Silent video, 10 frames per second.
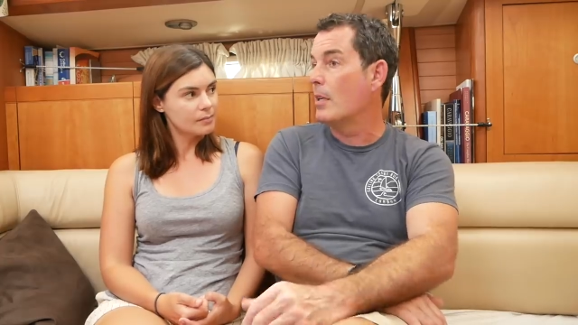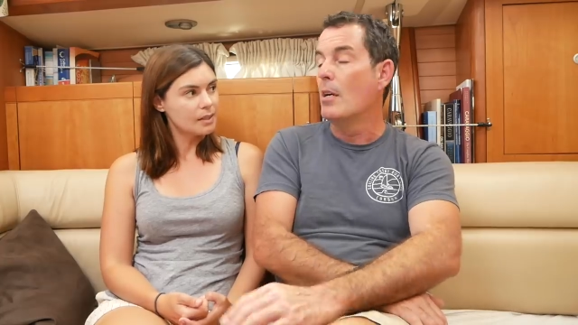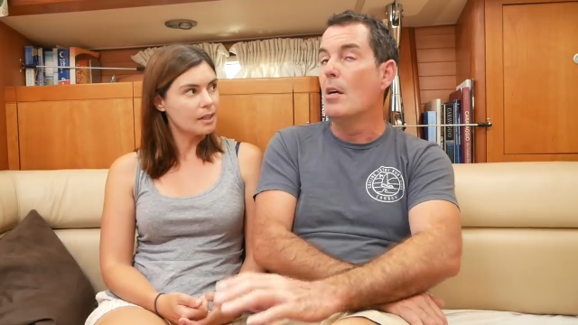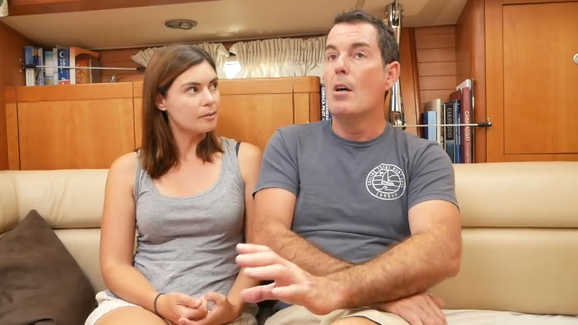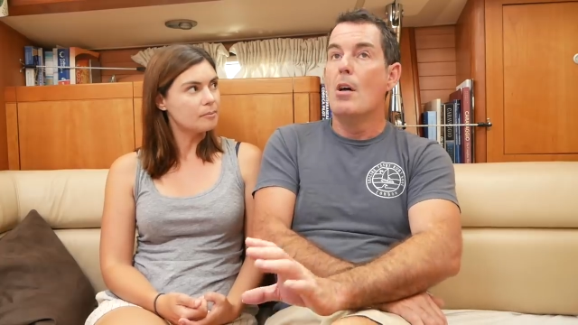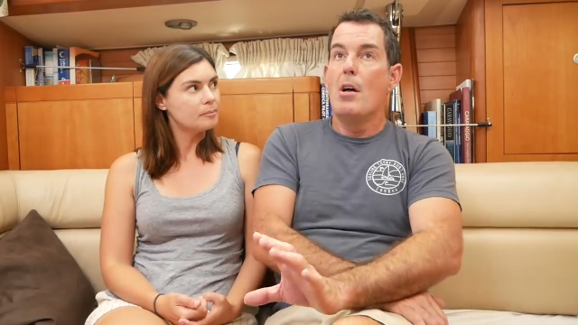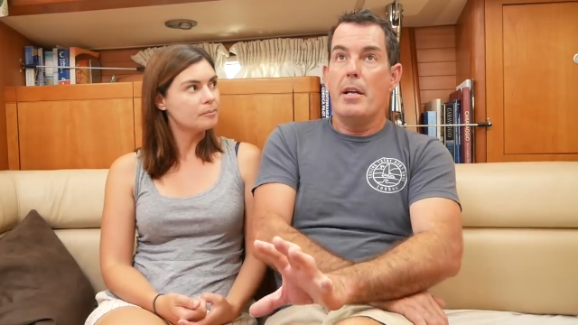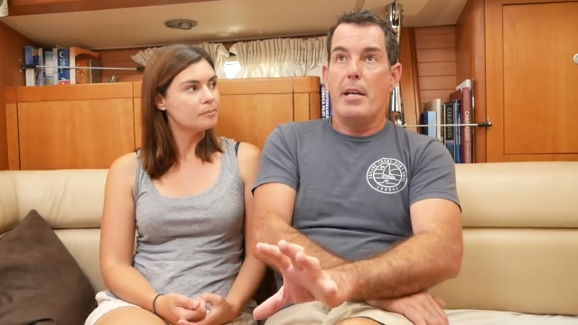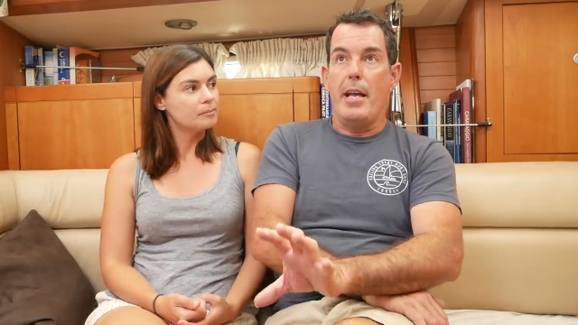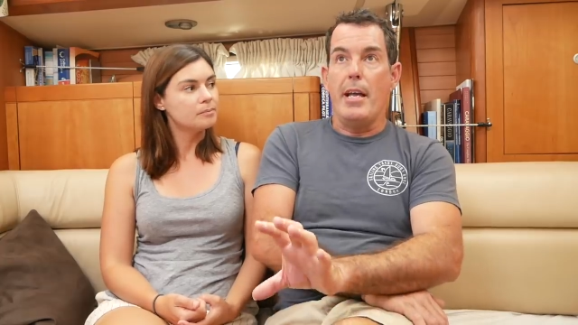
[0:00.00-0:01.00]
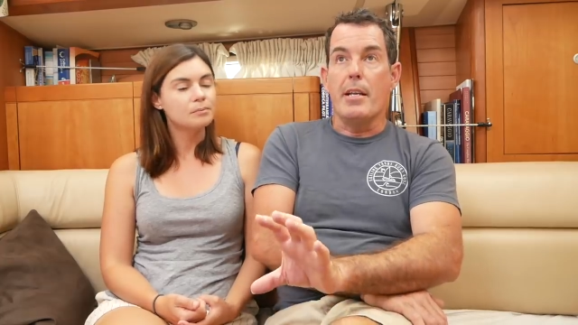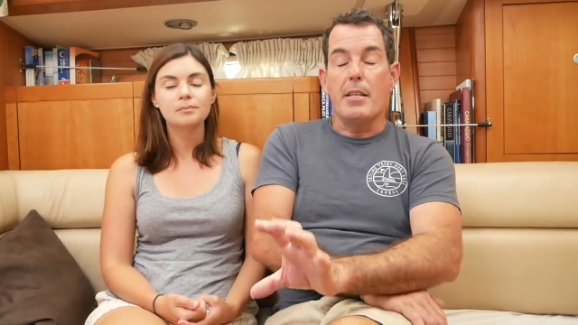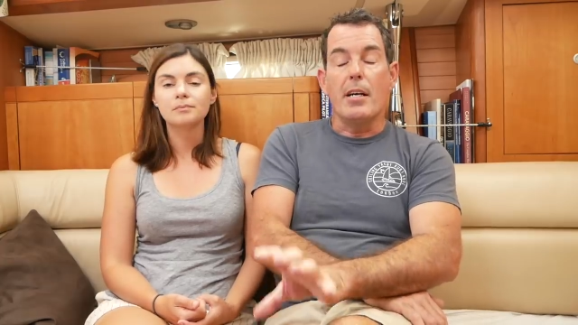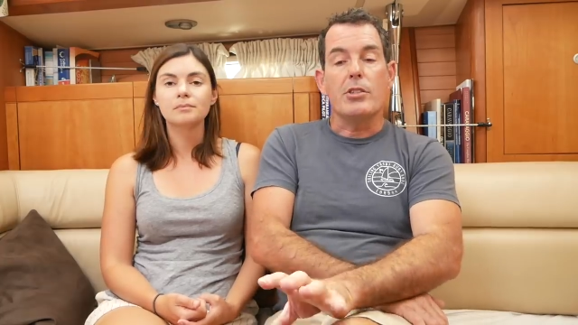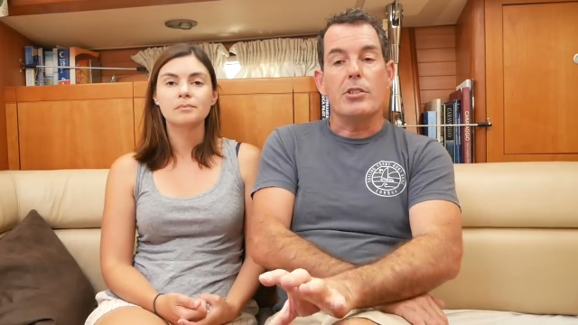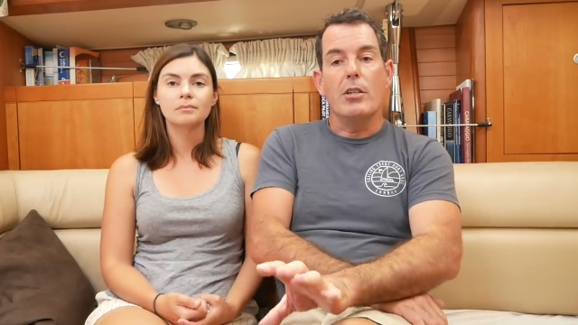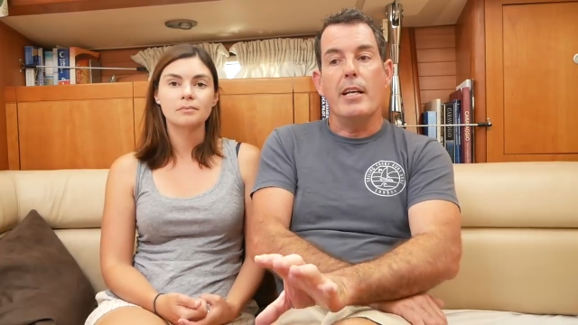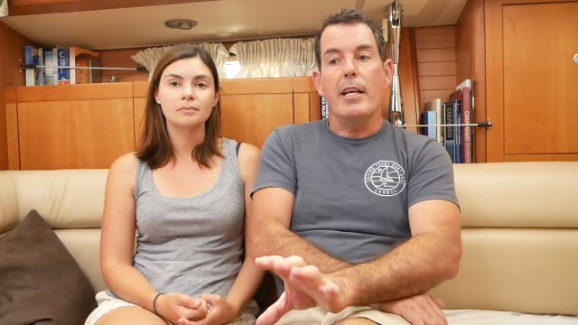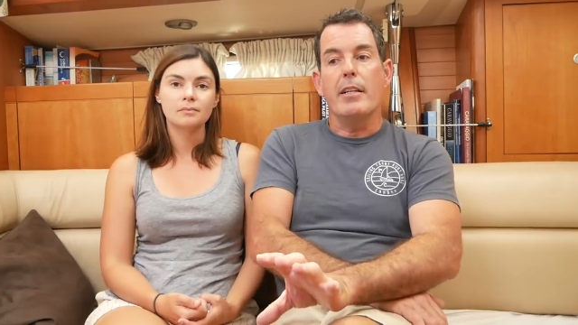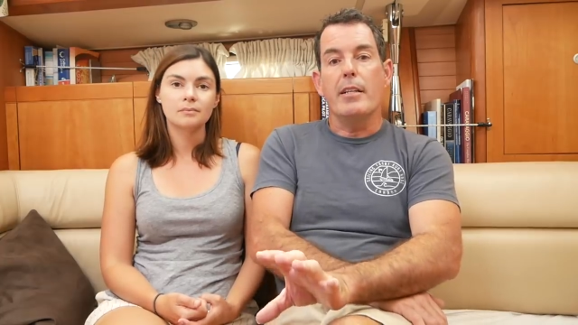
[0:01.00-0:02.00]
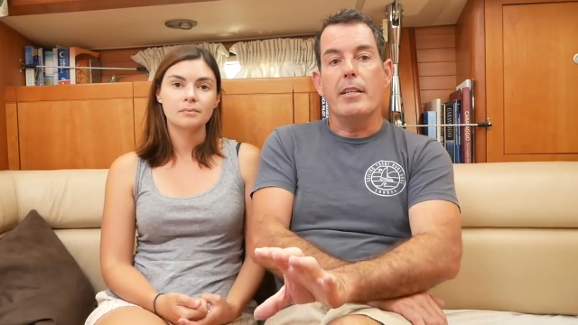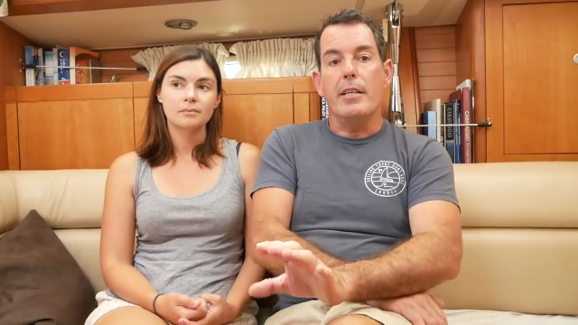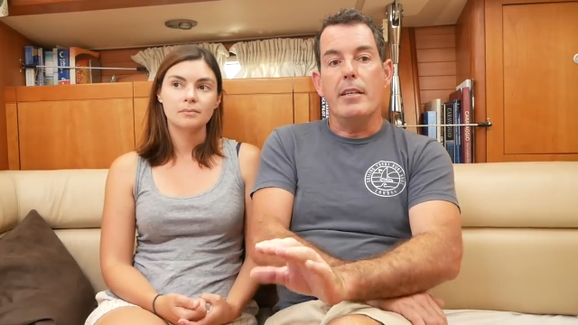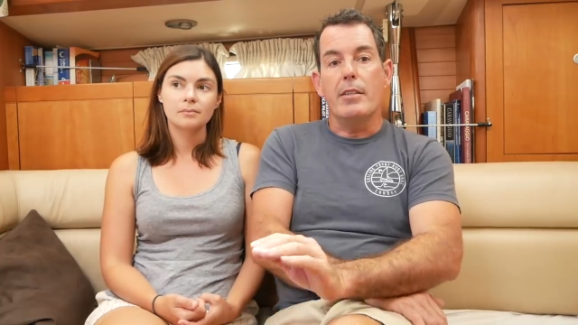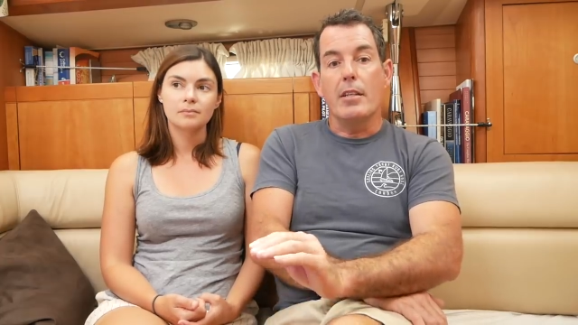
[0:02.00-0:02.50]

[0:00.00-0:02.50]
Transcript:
Speaker 1: Yeah in a nutshell, uh, the the